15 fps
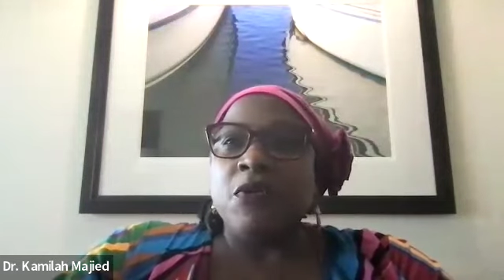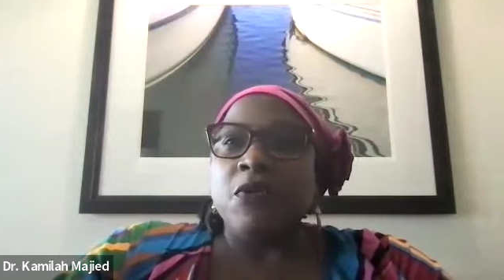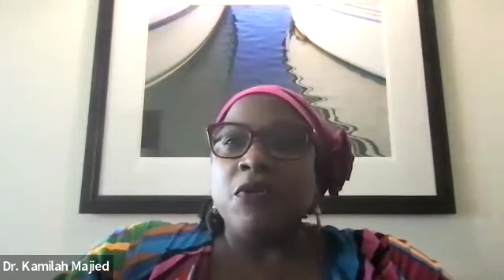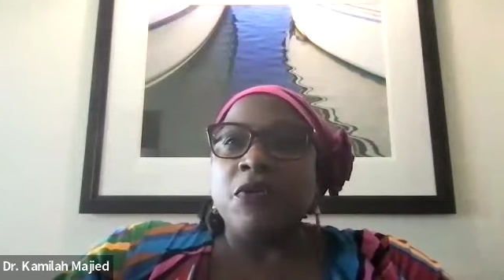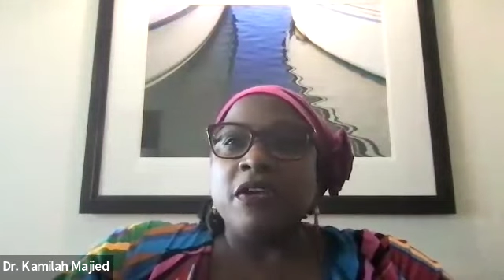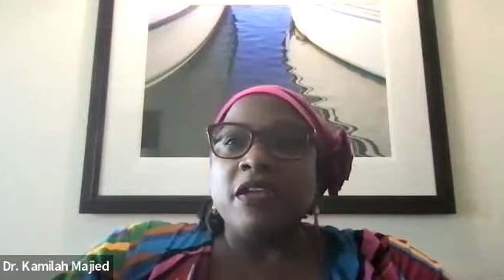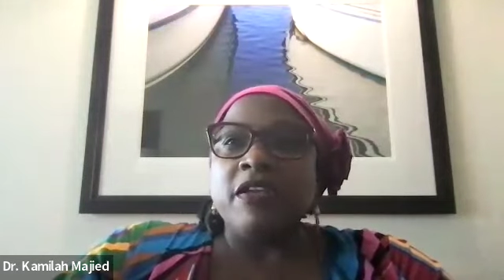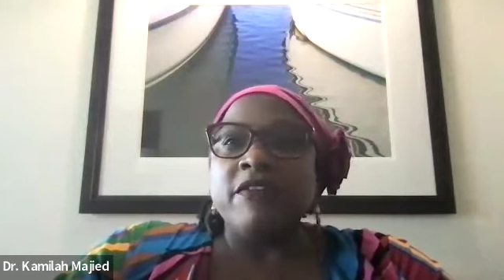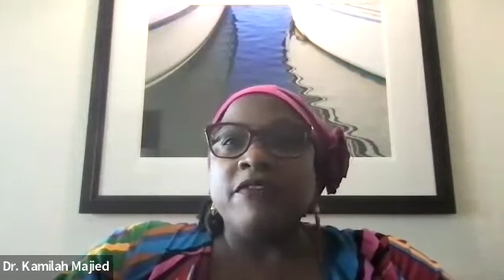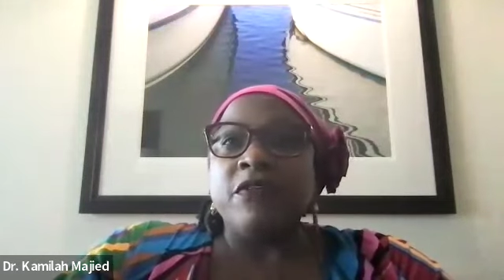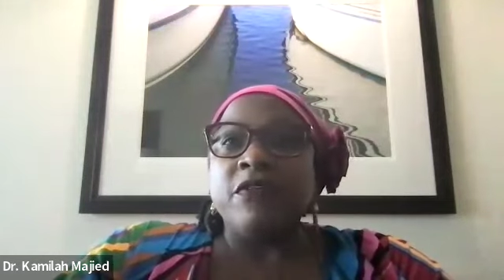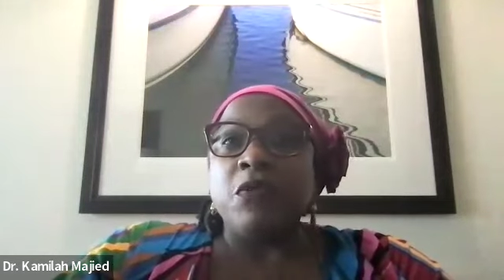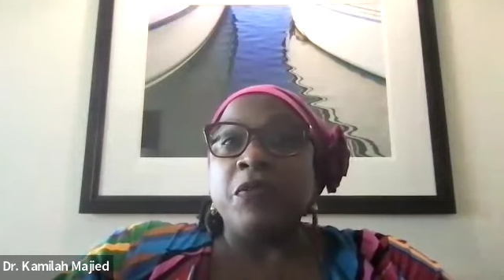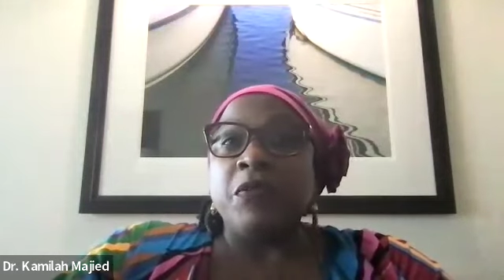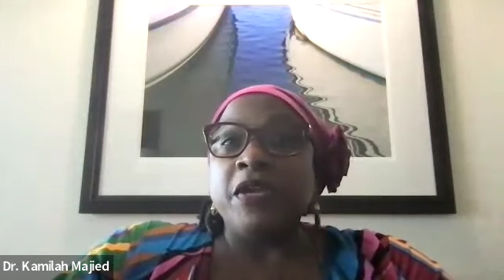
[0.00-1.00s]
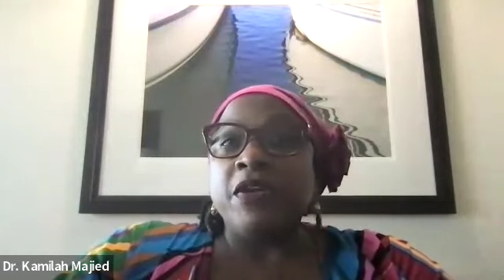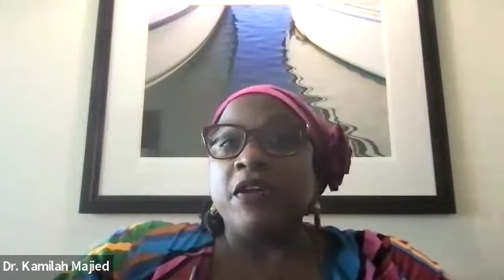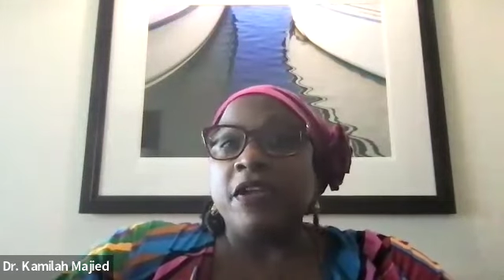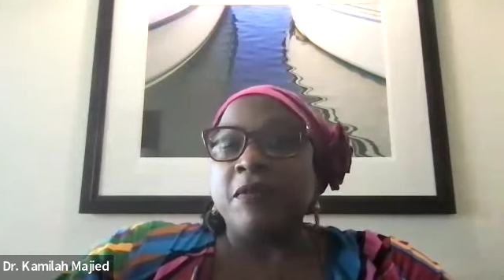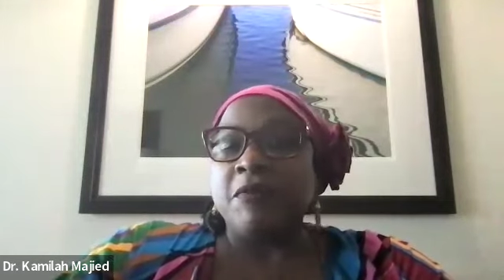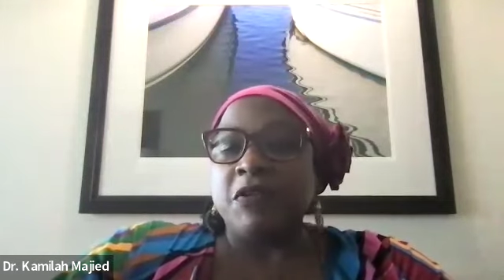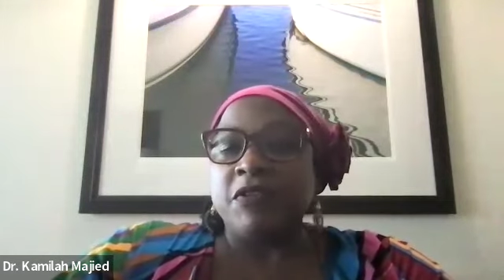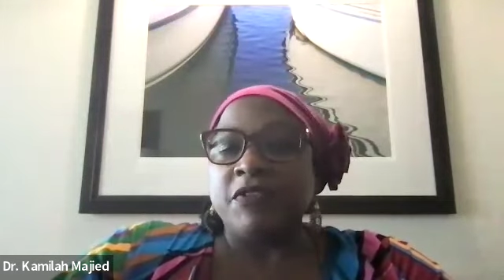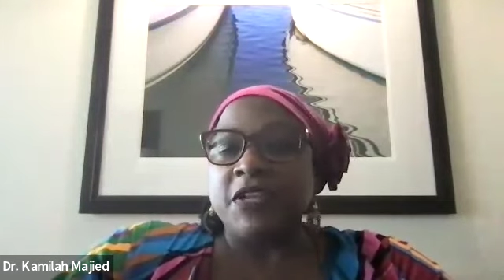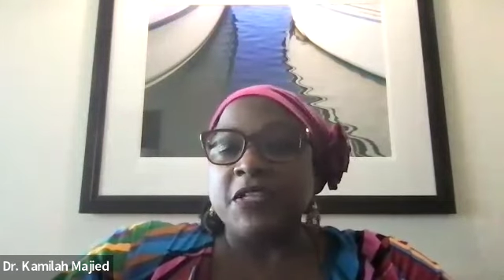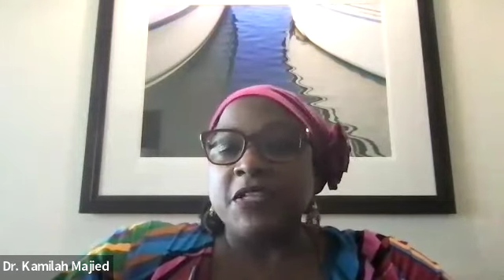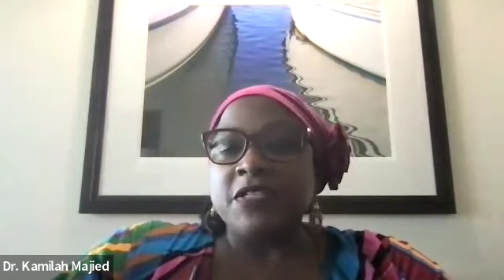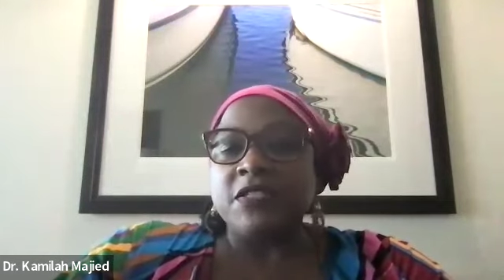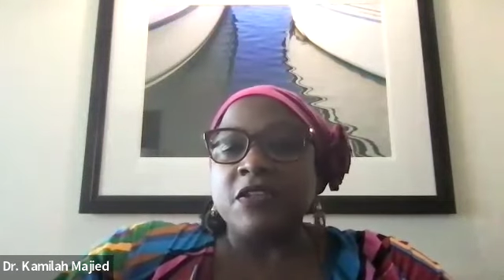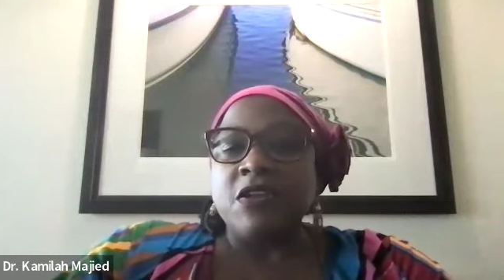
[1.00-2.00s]
or if we are
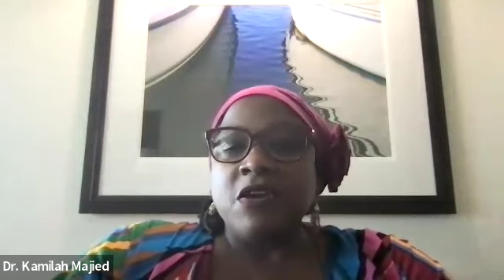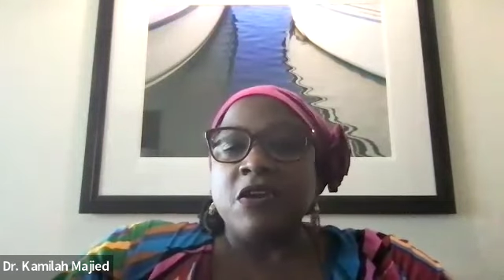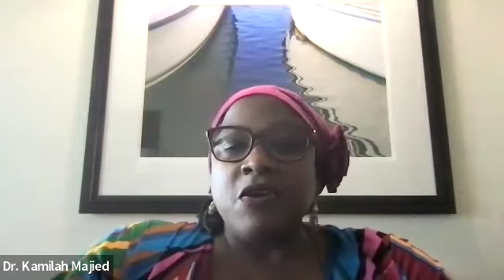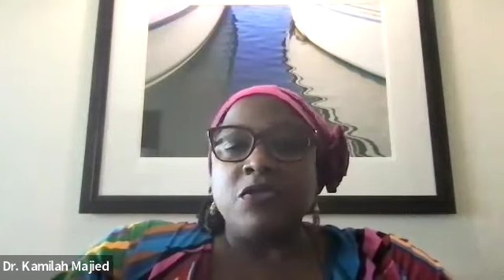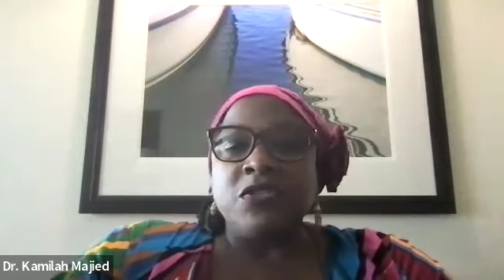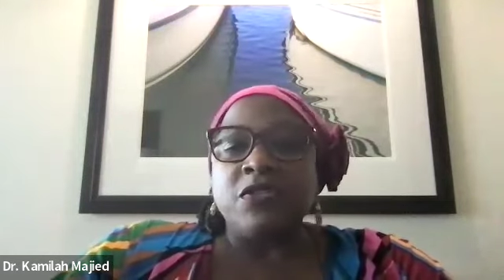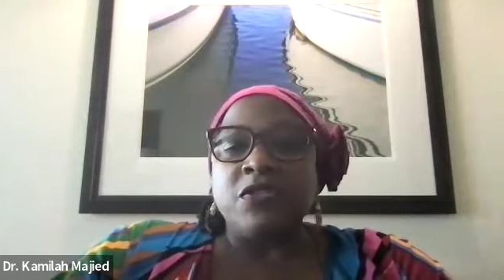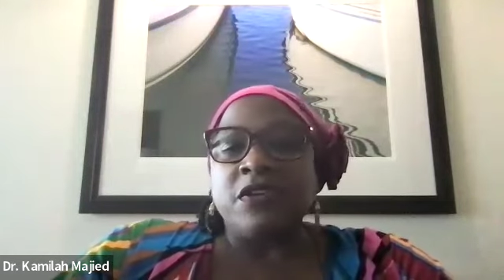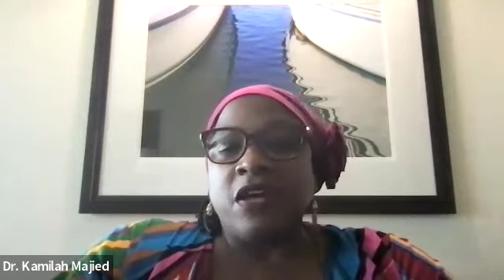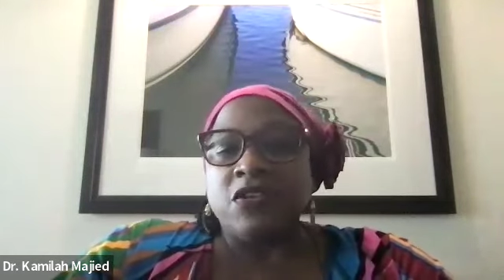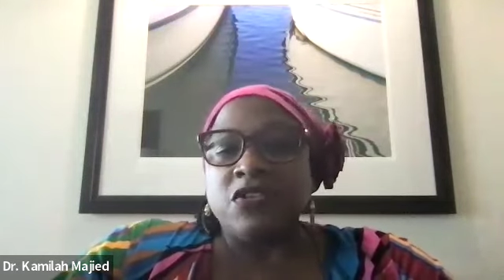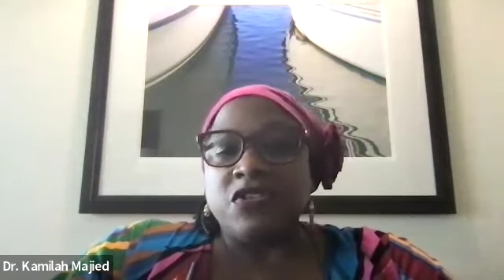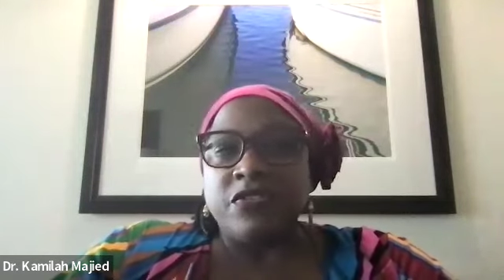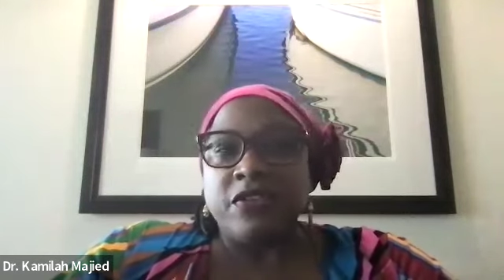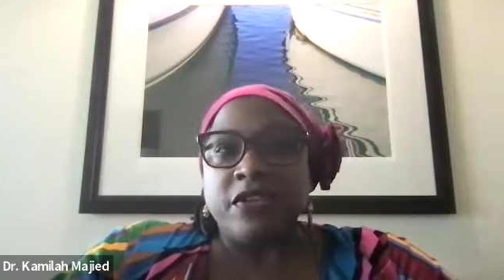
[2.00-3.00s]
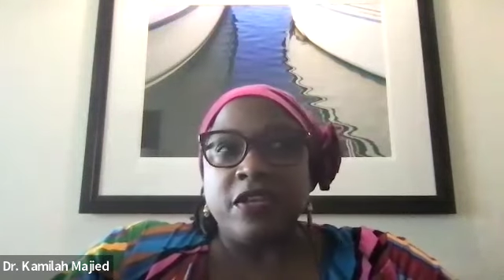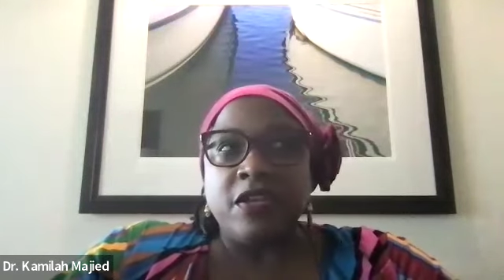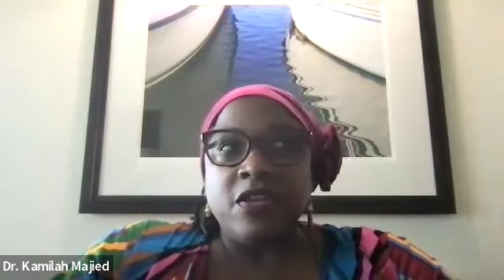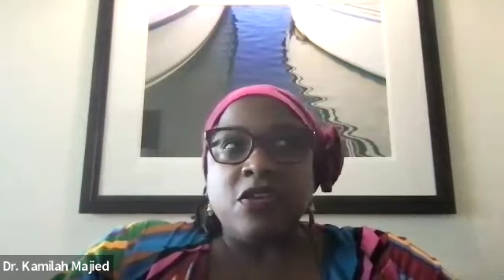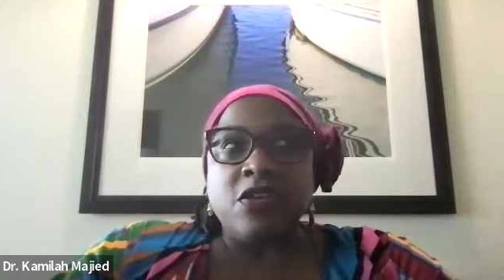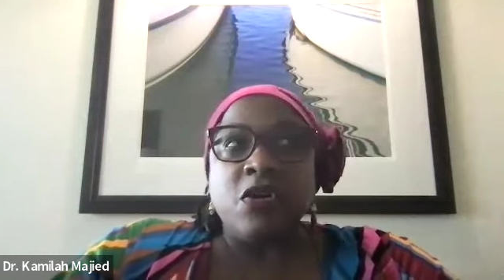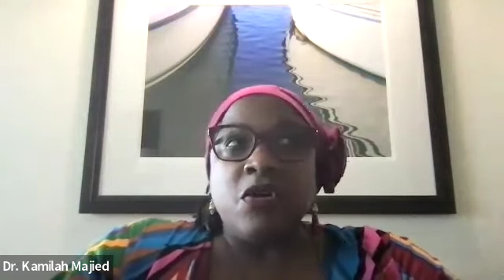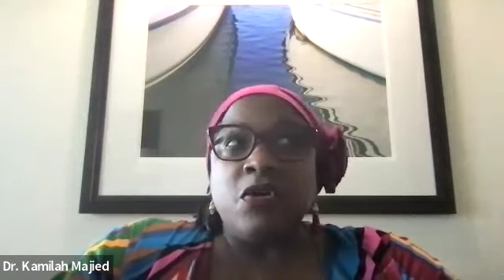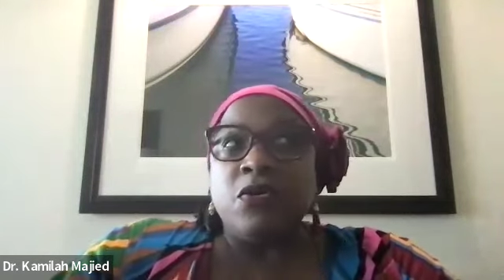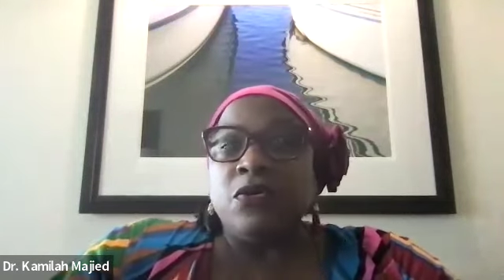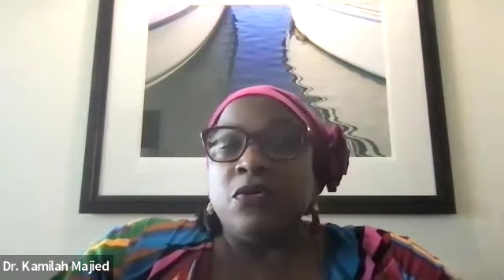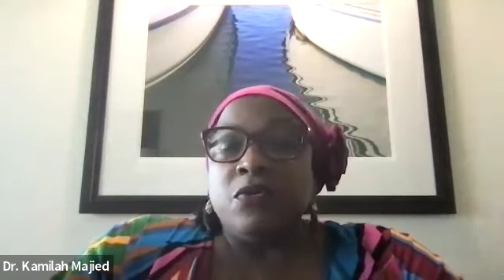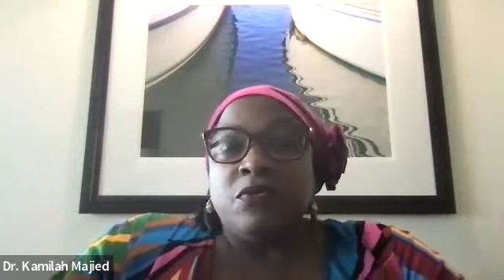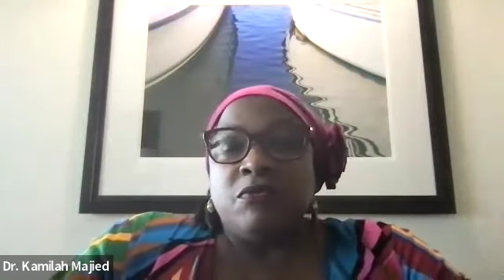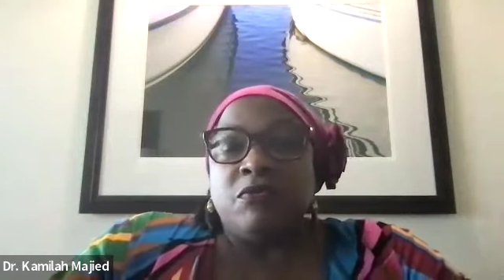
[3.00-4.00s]
immigrants to the country
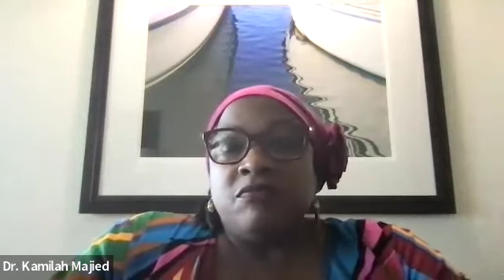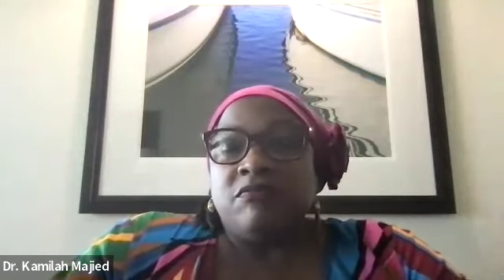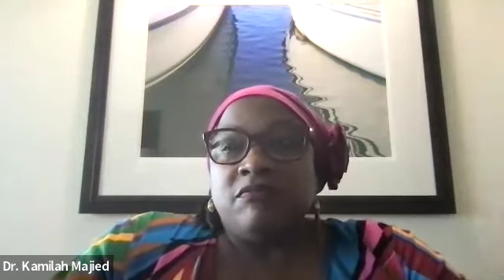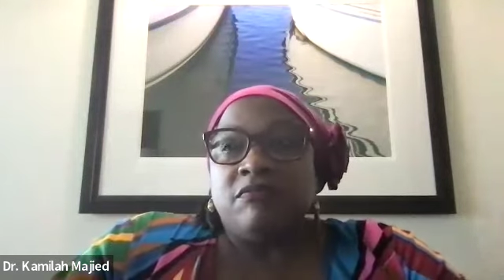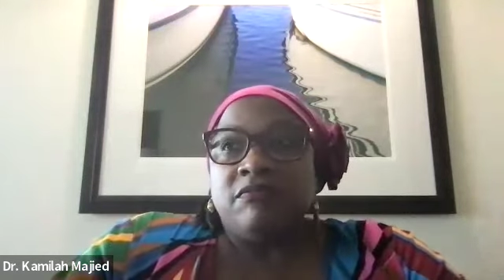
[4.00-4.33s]
who